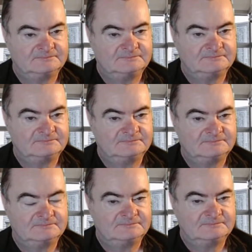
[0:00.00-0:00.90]

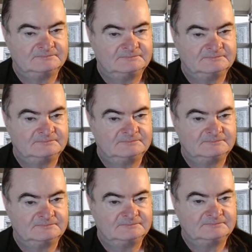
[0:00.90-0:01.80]

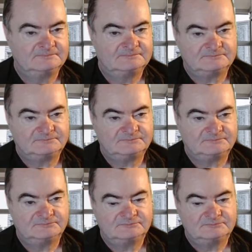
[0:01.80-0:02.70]

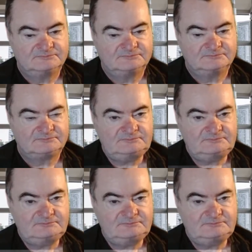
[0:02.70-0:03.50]
The person shown says nothing.